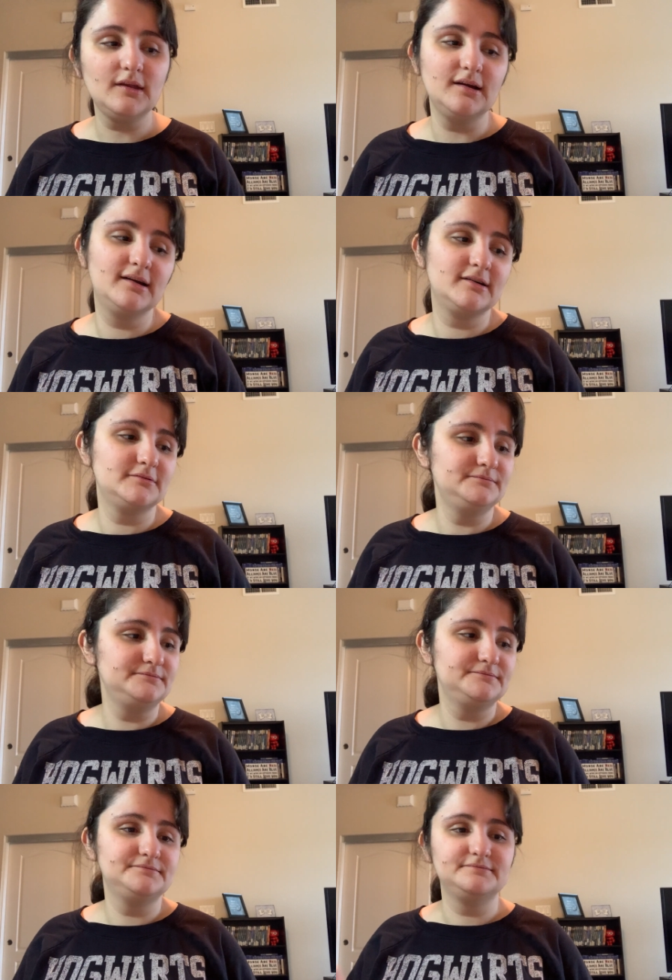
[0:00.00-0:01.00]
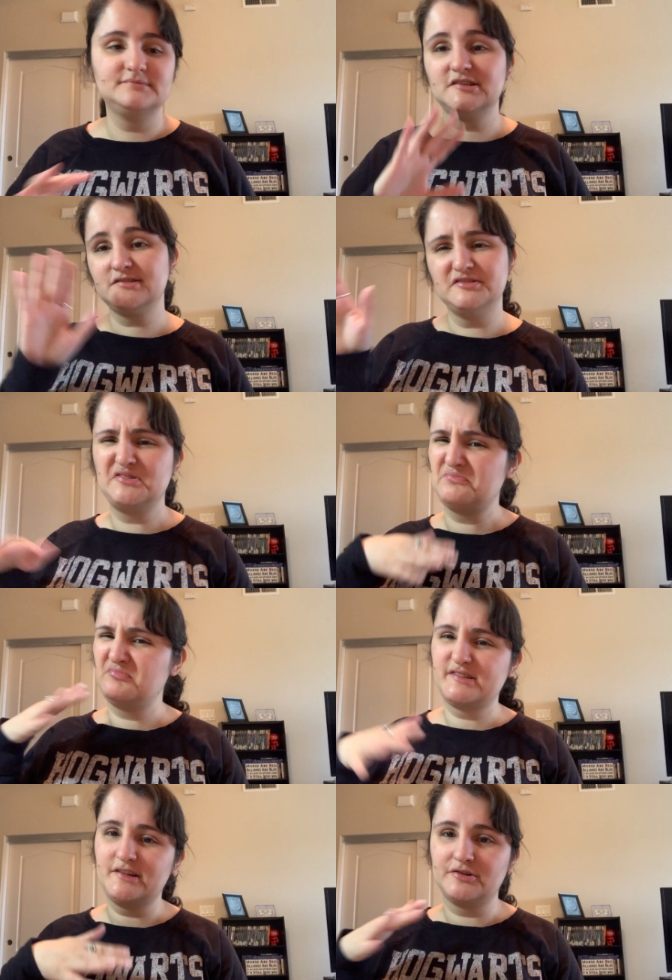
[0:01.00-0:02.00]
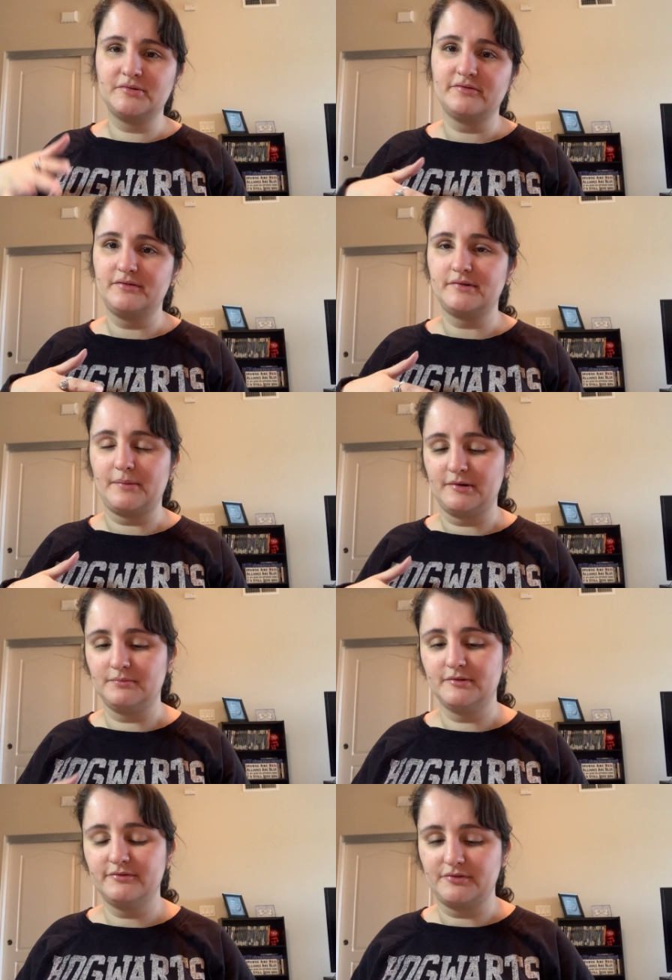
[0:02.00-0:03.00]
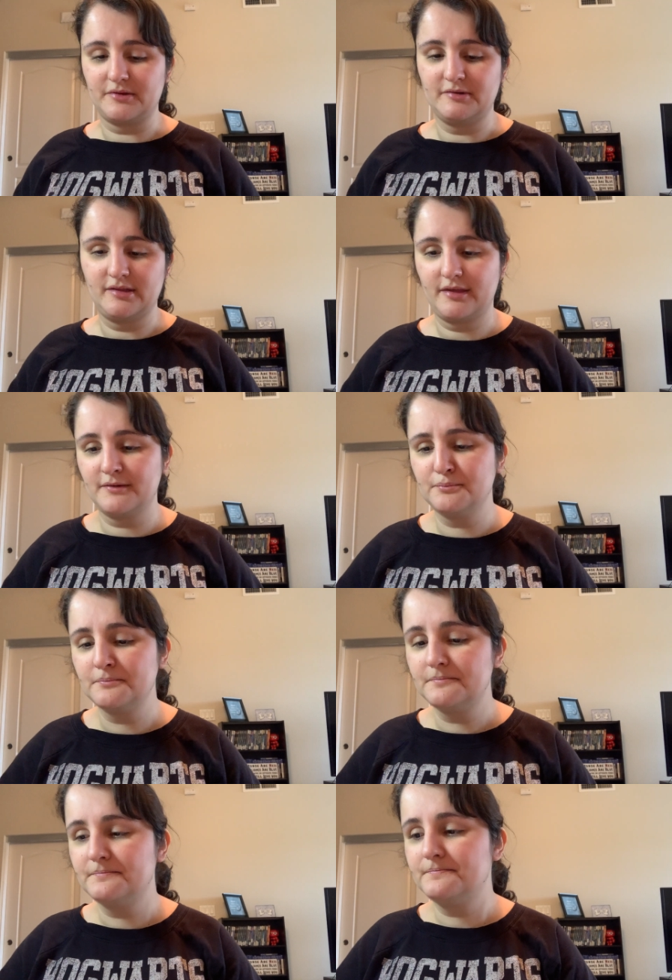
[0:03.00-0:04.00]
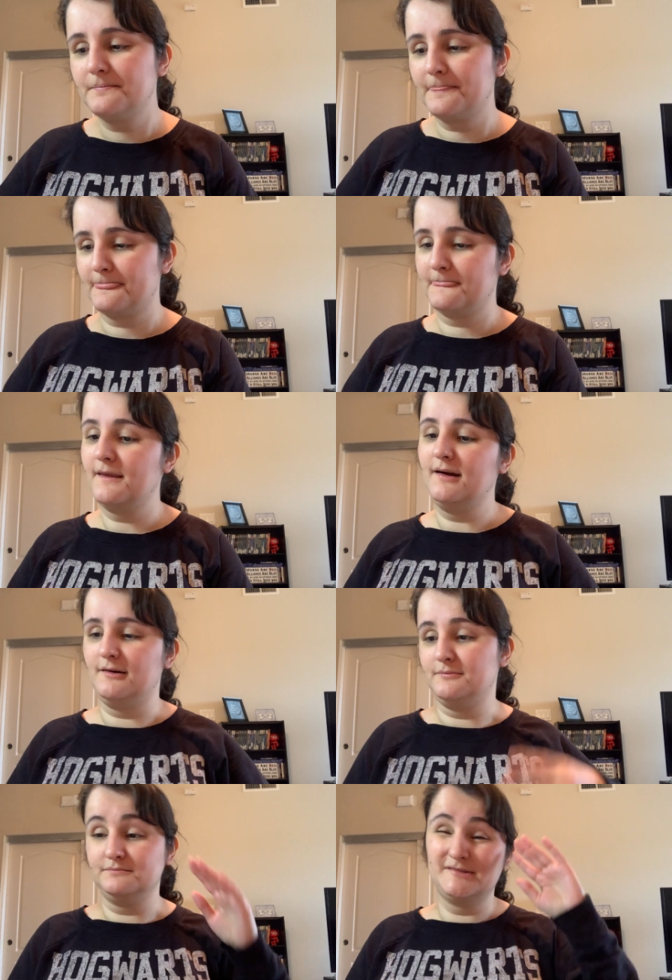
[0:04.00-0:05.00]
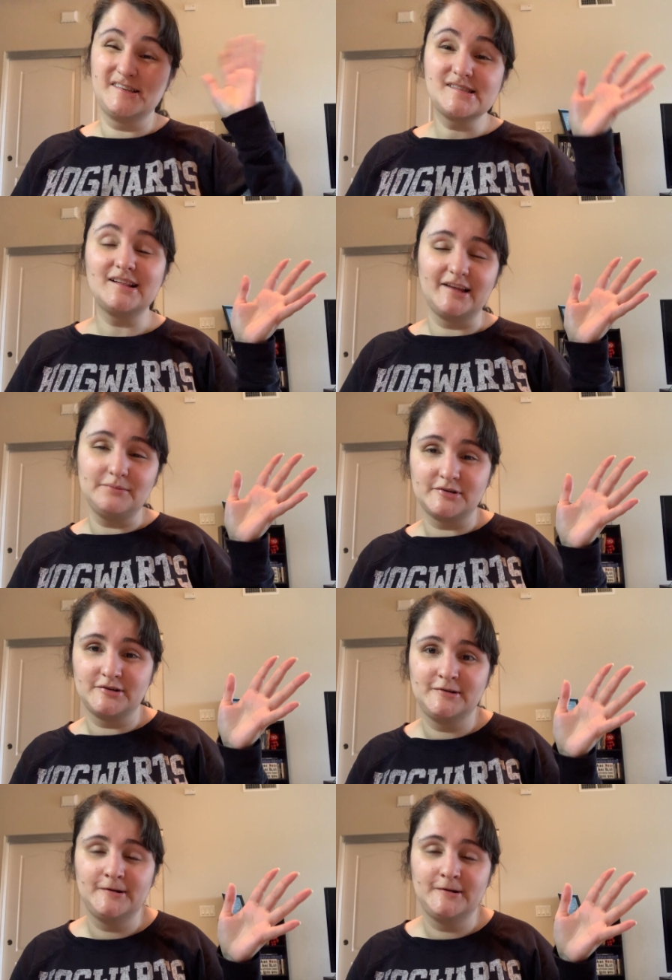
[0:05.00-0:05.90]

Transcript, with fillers: Um, just you know, a little bit of a wrap up for the month. Um, disclaimer: